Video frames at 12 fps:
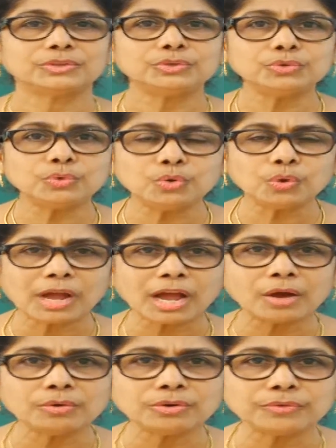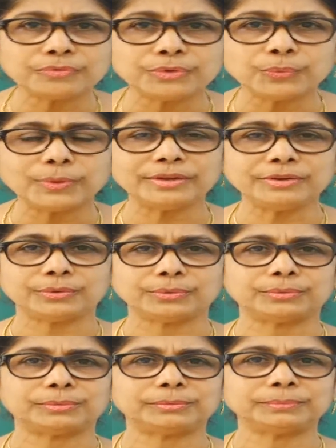You look out of your
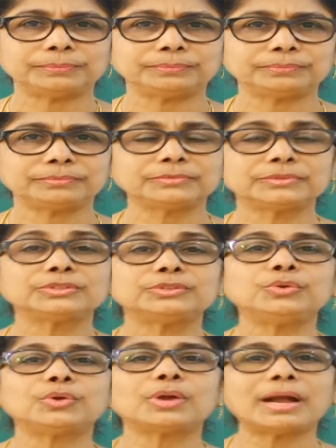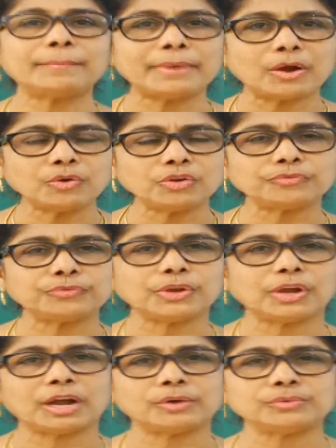window, you come out of
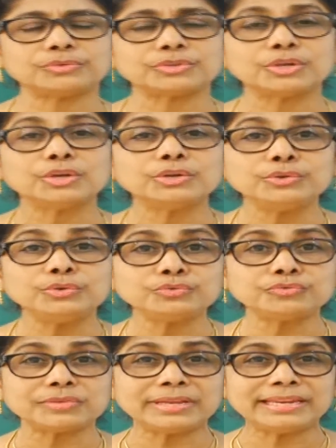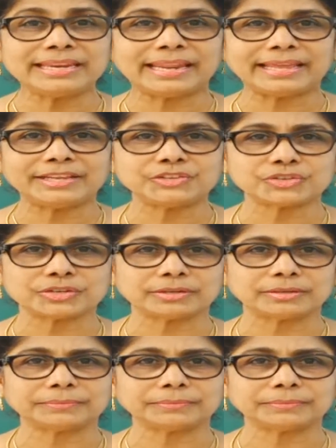your house, you see nature,